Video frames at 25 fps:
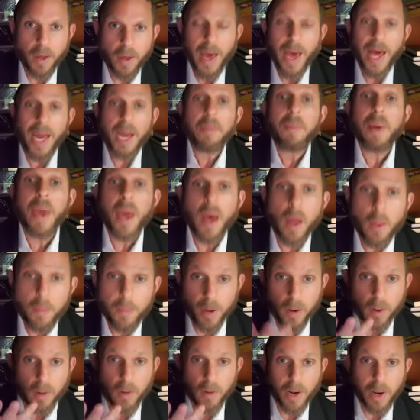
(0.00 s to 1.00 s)
And let me help
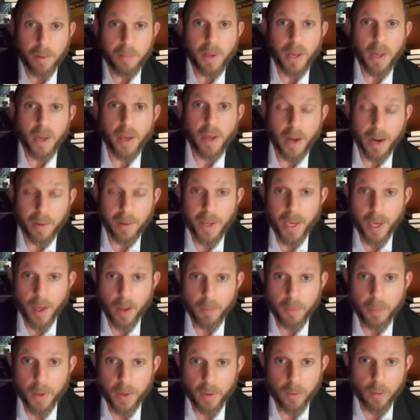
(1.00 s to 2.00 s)
you. Let me
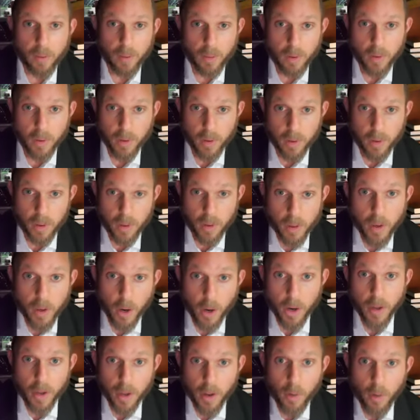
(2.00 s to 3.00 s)
help you
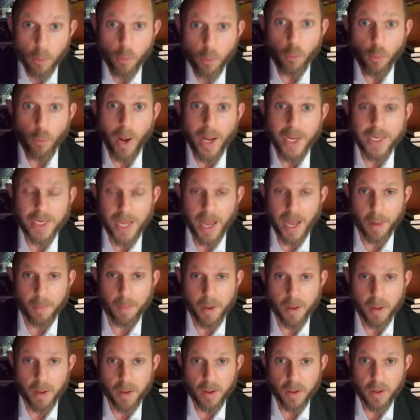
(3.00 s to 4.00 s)
rise up.
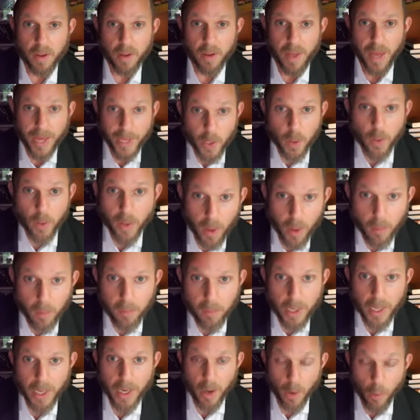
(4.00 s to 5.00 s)
And you'll help
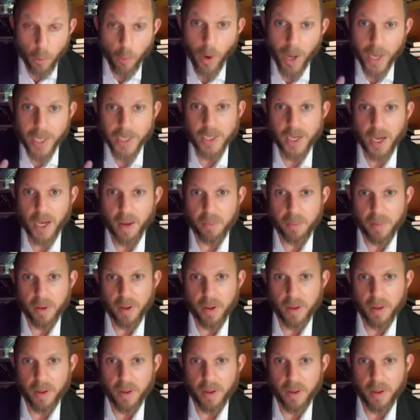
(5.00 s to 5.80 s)
me rise up.